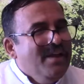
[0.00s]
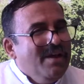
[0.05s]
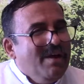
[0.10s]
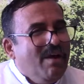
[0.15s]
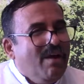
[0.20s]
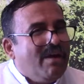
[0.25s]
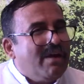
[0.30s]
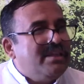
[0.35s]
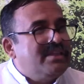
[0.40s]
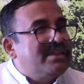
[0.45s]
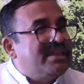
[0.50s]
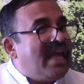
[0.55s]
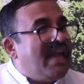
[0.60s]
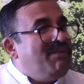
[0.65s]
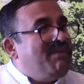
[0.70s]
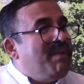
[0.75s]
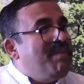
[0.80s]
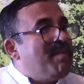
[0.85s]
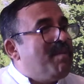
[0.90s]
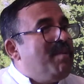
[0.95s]
Okay.
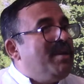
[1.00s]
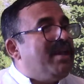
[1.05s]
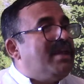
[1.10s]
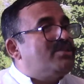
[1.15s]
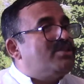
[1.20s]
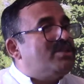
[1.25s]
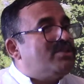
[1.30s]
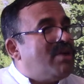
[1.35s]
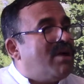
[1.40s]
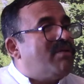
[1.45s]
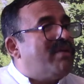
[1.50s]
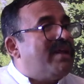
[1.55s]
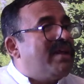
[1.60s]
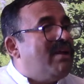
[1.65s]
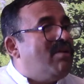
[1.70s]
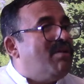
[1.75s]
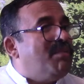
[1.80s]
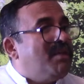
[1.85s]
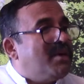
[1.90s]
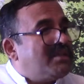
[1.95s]
Self-improvement also is not
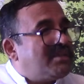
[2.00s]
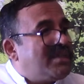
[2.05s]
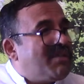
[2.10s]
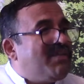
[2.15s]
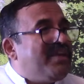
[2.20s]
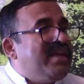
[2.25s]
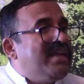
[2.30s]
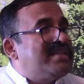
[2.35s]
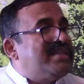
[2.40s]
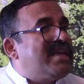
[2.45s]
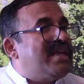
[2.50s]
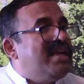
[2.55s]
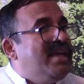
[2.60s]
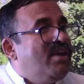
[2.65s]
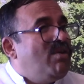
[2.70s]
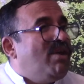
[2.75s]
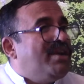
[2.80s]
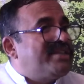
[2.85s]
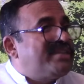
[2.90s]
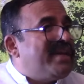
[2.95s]
working out because suffering is there.
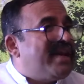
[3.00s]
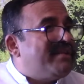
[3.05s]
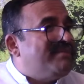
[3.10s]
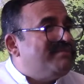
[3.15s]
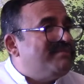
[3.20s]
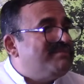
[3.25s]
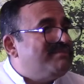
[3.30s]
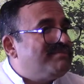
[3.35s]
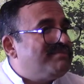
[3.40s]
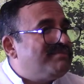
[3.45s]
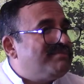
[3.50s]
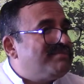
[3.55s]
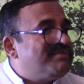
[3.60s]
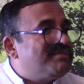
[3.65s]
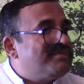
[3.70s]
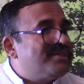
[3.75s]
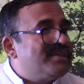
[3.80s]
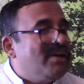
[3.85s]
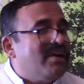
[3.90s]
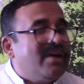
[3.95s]
Ego is there.
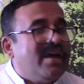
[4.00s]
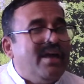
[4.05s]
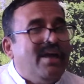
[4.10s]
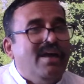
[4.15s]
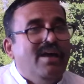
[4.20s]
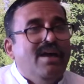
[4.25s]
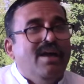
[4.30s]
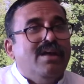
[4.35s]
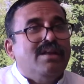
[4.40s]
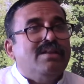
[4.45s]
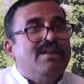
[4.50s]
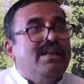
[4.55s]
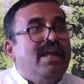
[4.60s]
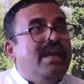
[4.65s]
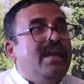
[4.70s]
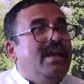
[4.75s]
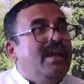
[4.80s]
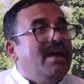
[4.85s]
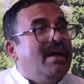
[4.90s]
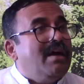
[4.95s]
Okay.
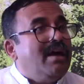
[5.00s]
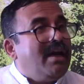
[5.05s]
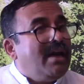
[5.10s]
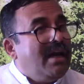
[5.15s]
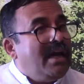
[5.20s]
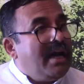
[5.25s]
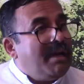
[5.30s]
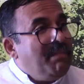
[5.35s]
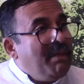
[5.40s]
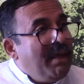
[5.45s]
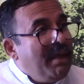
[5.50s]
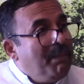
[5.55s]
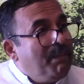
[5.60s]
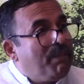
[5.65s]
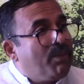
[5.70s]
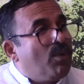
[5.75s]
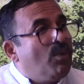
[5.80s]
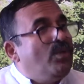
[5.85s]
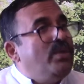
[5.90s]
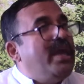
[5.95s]
Then let me
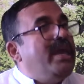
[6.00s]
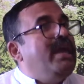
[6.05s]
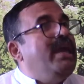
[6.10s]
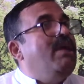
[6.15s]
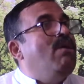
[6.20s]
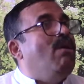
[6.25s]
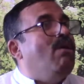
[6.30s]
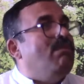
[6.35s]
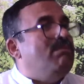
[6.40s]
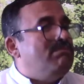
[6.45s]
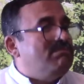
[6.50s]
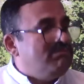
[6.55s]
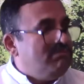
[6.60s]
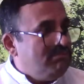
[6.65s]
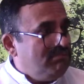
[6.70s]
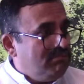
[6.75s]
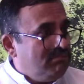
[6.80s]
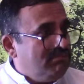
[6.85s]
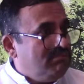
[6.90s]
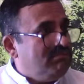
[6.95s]
improve the ego.
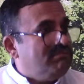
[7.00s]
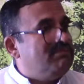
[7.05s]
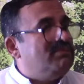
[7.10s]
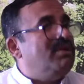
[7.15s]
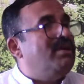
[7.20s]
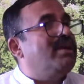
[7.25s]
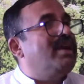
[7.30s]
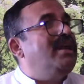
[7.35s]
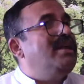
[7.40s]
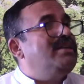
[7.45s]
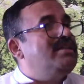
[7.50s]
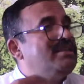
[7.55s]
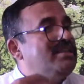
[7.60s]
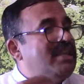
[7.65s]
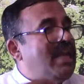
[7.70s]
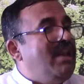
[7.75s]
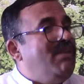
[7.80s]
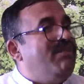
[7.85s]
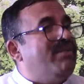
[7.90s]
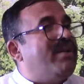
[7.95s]
Okay.
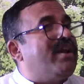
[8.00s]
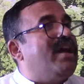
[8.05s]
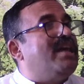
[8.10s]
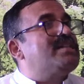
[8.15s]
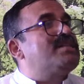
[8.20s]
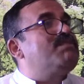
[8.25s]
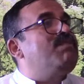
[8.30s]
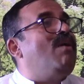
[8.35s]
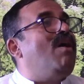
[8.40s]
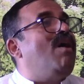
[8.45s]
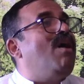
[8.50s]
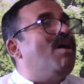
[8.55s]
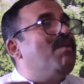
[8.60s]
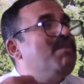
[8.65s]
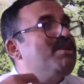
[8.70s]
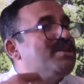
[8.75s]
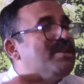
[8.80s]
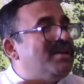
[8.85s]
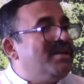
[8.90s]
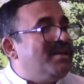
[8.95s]

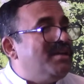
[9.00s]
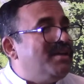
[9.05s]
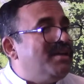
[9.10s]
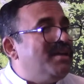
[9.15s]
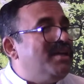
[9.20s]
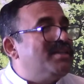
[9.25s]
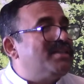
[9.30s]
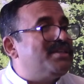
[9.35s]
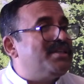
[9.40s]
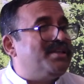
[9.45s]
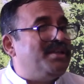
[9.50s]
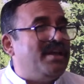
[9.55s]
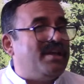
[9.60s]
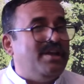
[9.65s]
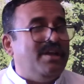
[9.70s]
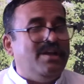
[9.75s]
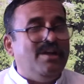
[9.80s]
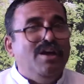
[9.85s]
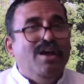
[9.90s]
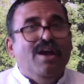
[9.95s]
Self-transformation is a
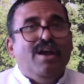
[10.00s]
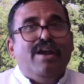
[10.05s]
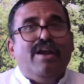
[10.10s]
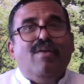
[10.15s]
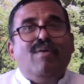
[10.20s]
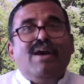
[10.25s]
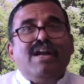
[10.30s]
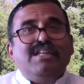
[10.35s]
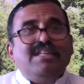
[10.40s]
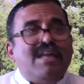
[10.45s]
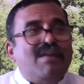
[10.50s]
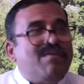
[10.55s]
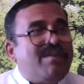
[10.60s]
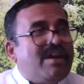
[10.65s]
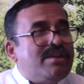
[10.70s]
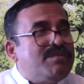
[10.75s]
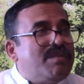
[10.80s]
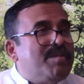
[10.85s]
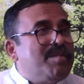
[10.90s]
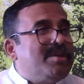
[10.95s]
technique. Now what is
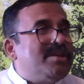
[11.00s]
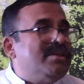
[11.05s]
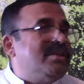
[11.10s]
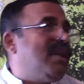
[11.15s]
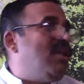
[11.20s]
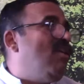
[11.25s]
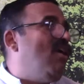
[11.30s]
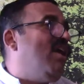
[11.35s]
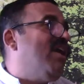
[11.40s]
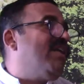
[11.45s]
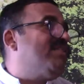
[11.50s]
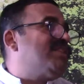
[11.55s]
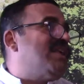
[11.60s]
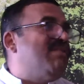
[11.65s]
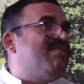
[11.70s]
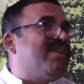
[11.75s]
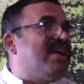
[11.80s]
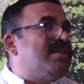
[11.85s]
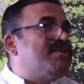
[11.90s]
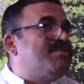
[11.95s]
self-transformation? There are a lot of
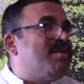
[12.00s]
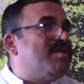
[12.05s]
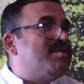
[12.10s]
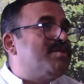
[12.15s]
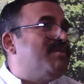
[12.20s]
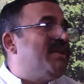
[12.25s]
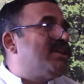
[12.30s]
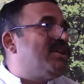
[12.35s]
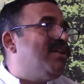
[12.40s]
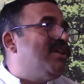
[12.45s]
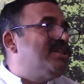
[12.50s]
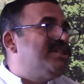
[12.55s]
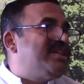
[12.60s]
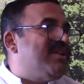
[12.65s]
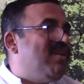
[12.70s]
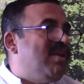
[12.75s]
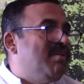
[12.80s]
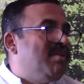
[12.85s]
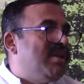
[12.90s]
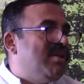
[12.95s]
self-transformation methodologies
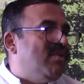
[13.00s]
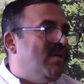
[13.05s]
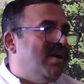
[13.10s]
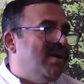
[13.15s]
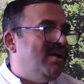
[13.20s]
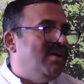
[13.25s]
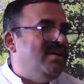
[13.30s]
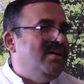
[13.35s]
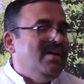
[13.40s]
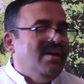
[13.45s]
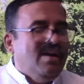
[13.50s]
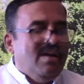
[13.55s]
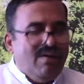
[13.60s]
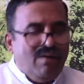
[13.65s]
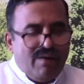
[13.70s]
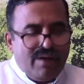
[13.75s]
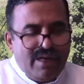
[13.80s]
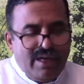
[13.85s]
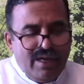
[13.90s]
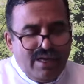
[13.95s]
available in the world.
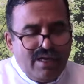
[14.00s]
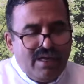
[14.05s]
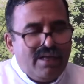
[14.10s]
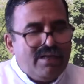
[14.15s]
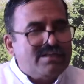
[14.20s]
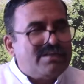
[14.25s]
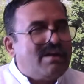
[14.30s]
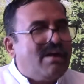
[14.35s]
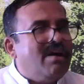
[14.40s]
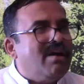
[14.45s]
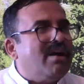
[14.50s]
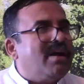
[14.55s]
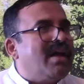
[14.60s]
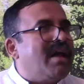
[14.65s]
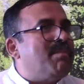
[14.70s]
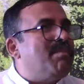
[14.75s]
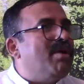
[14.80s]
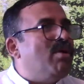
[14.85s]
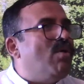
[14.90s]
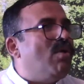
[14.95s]
Okay. It's called
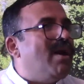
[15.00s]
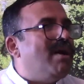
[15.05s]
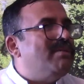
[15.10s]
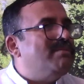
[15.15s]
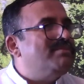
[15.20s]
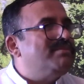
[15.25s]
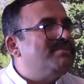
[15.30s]
Karma Yoga.